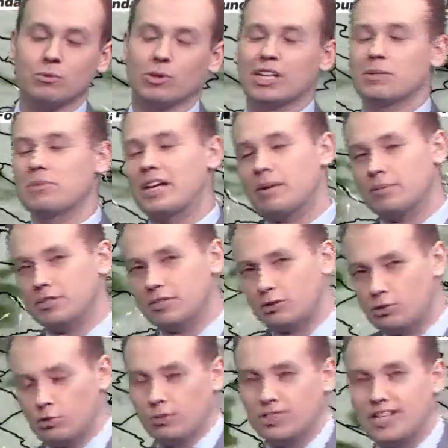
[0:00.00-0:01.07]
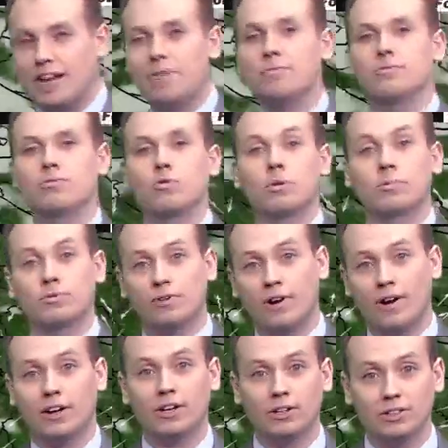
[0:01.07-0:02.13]
we're going to be able to cool down, form
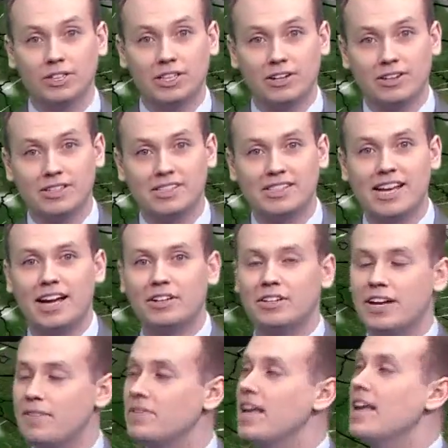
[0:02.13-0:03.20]
fog early on Saturday,